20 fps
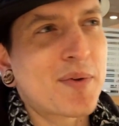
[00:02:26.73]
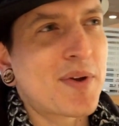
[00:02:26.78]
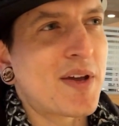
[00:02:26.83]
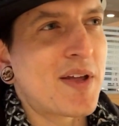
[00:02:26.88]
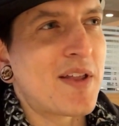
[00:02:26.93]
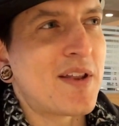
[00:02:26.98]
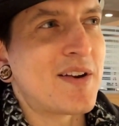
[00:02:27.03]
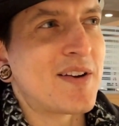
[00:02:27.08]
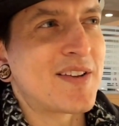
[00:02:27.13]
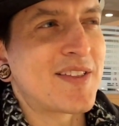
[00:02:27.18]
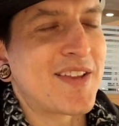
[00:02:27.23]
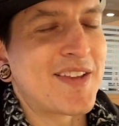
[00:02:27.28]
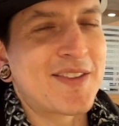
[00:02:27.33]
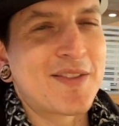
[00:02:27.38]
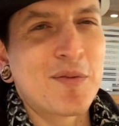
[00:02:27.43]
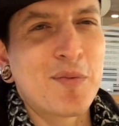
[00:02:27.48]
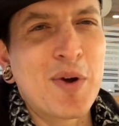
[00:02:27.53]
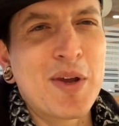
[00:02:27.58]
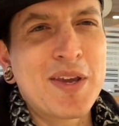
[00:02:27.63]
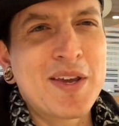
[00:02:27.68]
And like
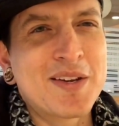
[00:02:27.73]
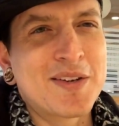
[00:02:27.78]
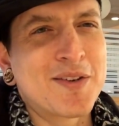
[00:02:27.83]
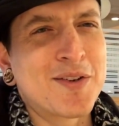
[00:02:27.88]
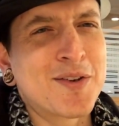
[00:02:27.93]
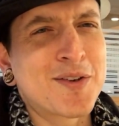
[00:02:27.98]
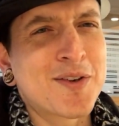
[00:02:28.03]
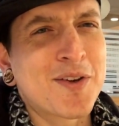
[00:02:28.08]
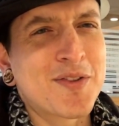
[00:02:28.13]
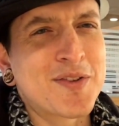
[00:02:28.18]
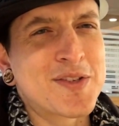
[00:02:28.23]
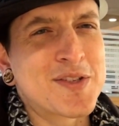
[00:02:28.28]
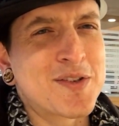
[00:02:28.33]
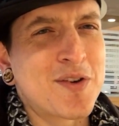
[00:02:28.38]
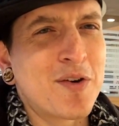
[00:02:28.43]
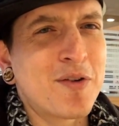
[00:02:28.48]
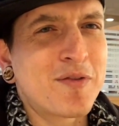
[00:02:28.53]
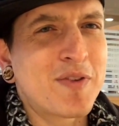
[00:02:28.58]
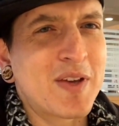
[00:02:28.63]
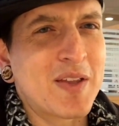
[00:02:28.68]
the way he had cooked on the
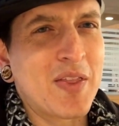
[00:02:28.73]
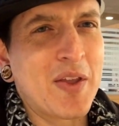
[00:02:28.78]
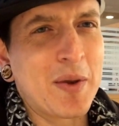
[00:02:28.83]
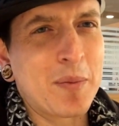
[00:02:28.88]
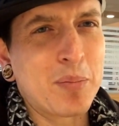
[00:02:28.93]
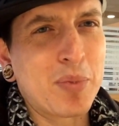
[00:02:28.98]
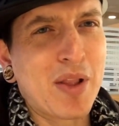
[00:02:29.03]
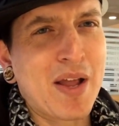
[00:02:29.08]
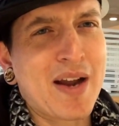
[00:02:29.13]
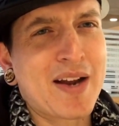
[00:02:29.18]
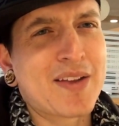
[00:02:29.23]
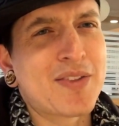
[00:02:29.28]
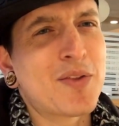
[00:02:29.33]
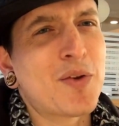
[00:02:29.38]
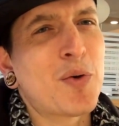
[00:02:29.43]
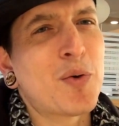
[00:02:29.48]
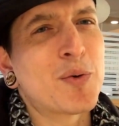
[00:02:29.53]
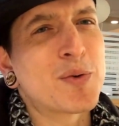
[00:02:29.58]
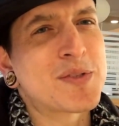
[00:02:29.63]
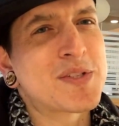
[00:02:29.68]
stove, he had like blackened
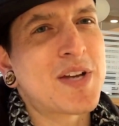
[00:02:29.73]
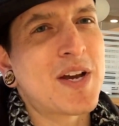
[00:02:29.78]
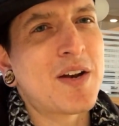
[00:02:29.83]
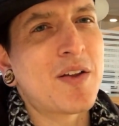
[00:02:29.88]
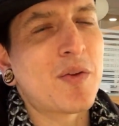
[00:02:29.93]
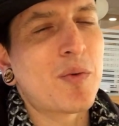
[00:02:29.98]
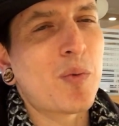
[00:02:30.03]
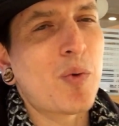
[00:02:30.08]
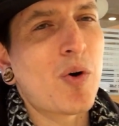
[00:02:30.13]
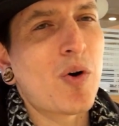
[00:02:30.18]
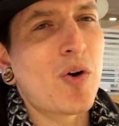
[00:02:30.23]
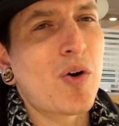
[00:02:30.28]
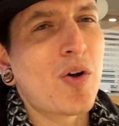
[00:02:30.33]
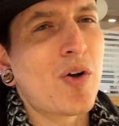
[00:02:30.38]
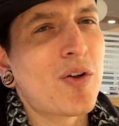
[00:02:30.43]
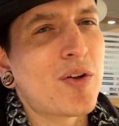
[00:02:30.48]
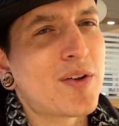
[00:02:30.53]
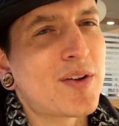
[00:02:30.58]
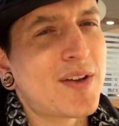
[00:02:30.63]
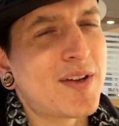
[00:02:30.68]
the whole side of the
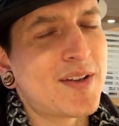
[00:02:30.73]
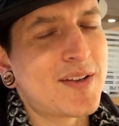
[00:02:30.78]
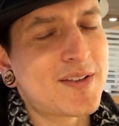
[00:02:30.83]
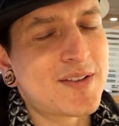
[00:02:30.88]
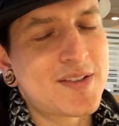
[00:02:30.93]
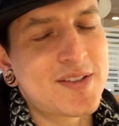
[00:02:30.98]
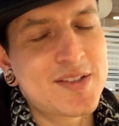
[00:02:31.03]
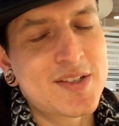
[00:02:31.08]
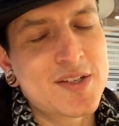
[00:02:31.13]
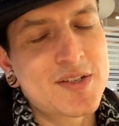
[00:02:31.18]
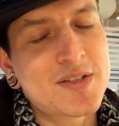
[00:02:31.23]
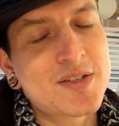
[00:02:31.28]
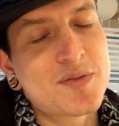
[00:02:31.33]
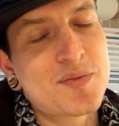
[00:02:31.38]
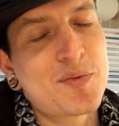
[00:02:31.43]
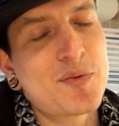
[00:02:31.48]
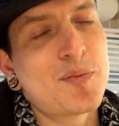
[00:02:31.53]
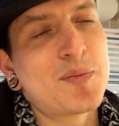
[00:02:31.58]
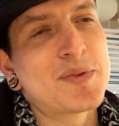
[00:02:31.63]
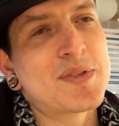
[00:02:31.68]
wall, and just his
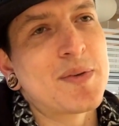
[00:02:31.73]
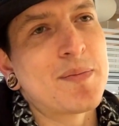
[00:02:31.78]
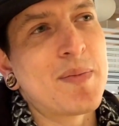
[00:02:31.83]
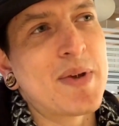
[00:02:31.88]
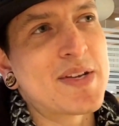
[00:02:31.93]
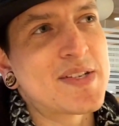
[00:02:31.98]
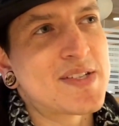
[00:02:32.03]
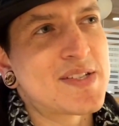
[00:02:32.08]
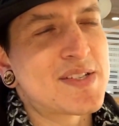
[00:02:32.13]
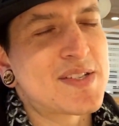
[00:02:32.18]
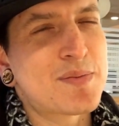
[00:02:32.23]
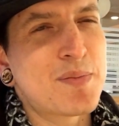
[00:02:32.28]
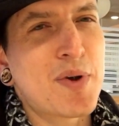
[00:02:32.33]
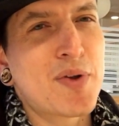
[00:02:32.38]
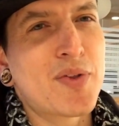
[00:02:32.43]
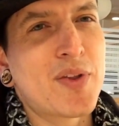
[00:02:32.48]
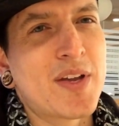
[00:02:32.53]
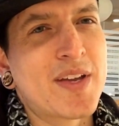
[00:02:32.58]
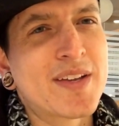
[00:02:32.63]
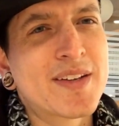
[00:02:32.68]
room was a mess. It
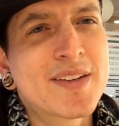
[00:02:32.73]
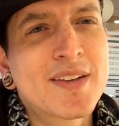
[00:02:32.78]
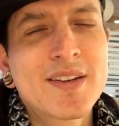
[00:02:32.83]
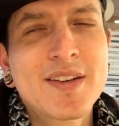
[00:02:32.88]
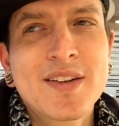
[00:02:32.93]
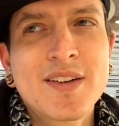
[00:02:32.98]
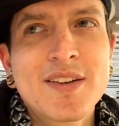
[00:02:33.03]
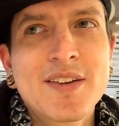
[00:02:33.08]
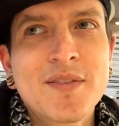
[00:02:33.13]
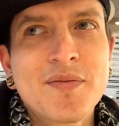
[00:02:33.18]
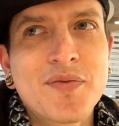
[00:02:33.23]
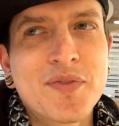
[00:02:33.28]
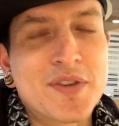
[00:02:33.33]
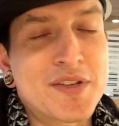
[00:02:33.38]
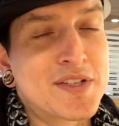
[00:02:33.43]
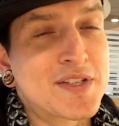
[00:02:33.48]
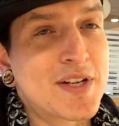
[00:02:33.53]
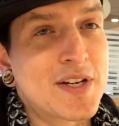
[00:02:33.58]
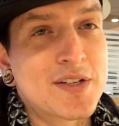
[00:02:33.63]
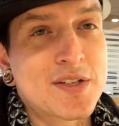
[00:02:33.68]
smelled like the
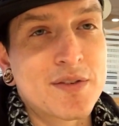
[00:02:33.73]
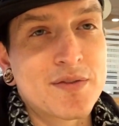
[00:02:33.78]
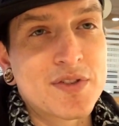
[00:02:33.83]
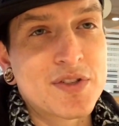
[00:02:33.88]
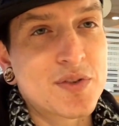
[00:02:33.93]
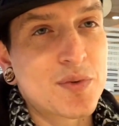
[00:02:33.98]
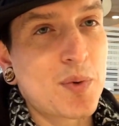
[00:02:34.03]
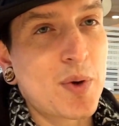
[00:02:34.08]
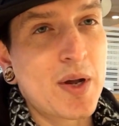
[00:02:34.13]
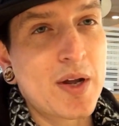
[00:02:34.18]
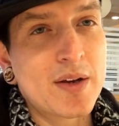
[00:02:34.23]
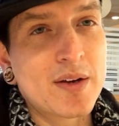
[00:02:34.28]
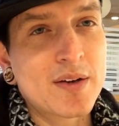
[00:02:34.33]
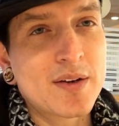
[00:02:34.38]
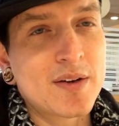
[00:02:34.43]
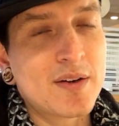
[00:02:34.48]
stench of sweat.